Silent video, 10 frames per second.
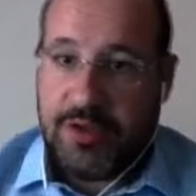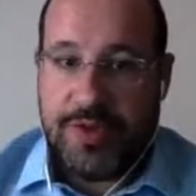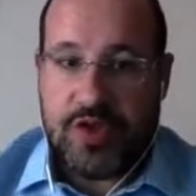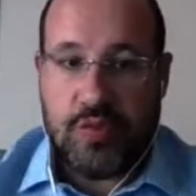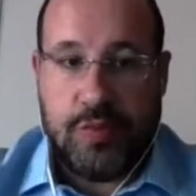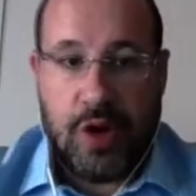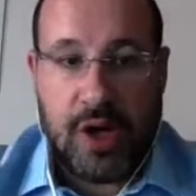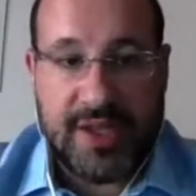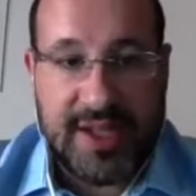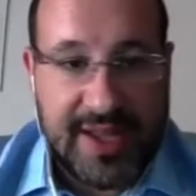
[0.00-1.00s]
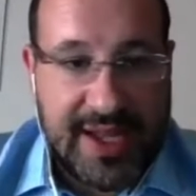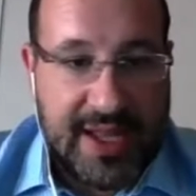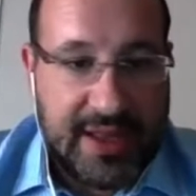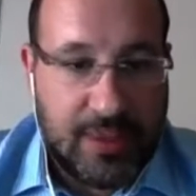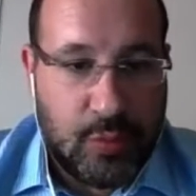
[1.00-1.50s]
be supported,
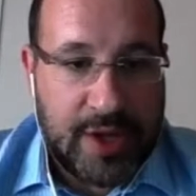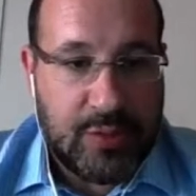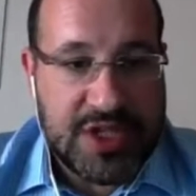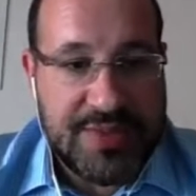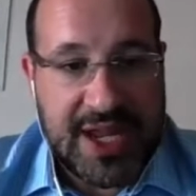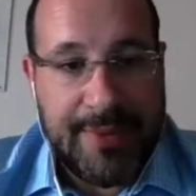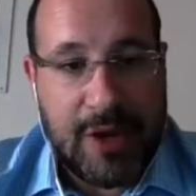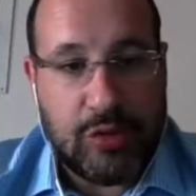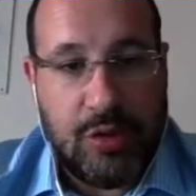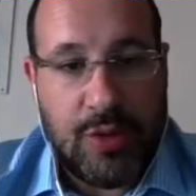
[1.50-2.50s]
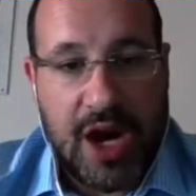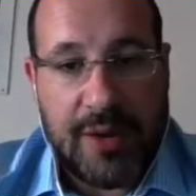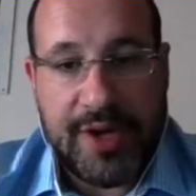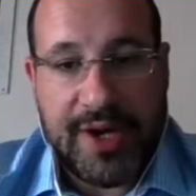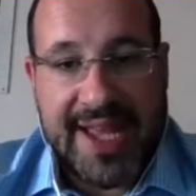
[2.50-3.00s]
and when we speak about low
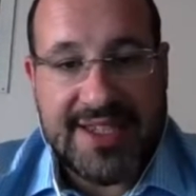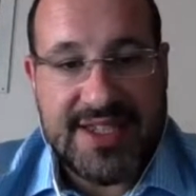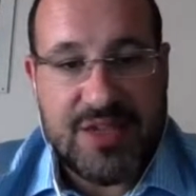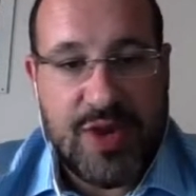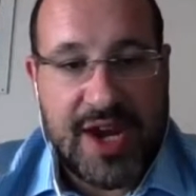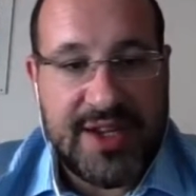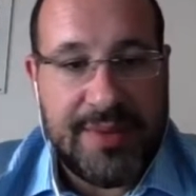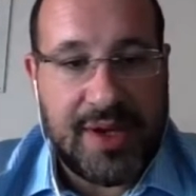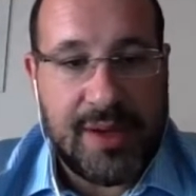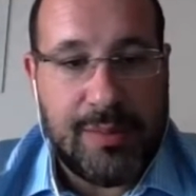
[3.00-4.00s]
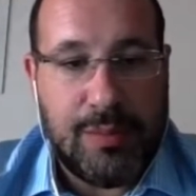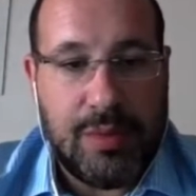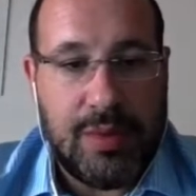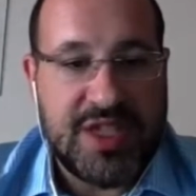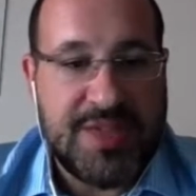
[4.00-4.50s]
carbon gases, we are typically
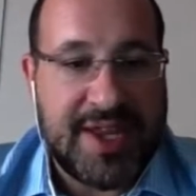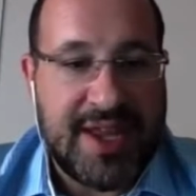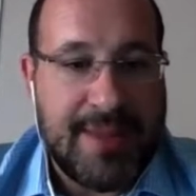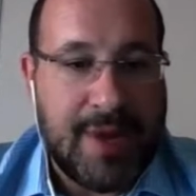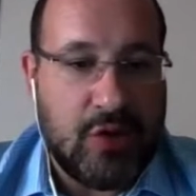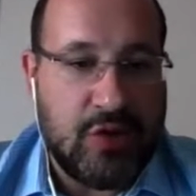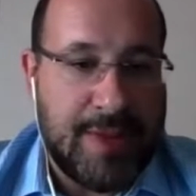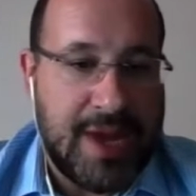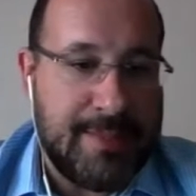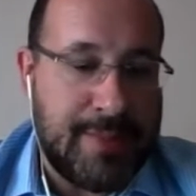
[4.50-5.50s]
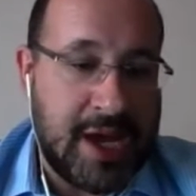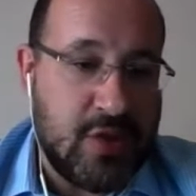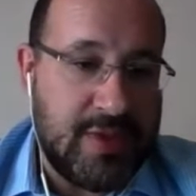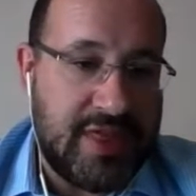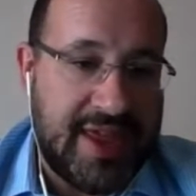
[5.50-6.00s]
speaking about
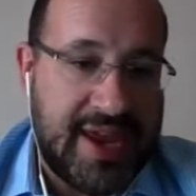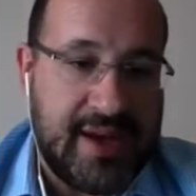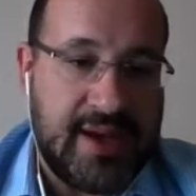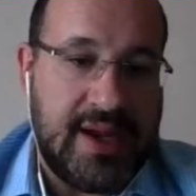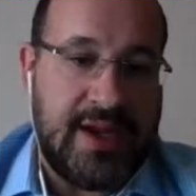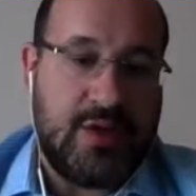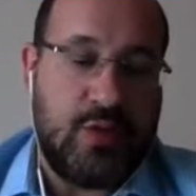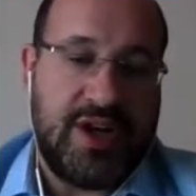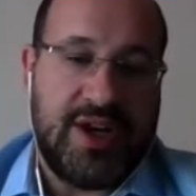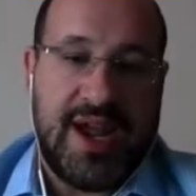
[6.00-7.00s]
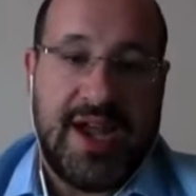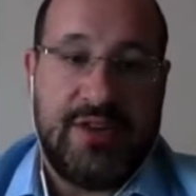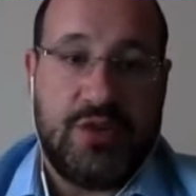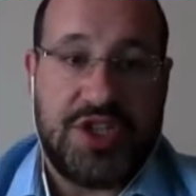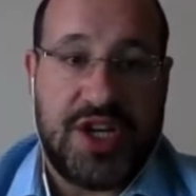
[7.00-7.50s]
biomethane and green
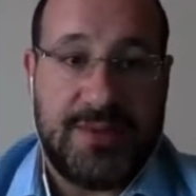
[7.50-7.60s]
hydrogen.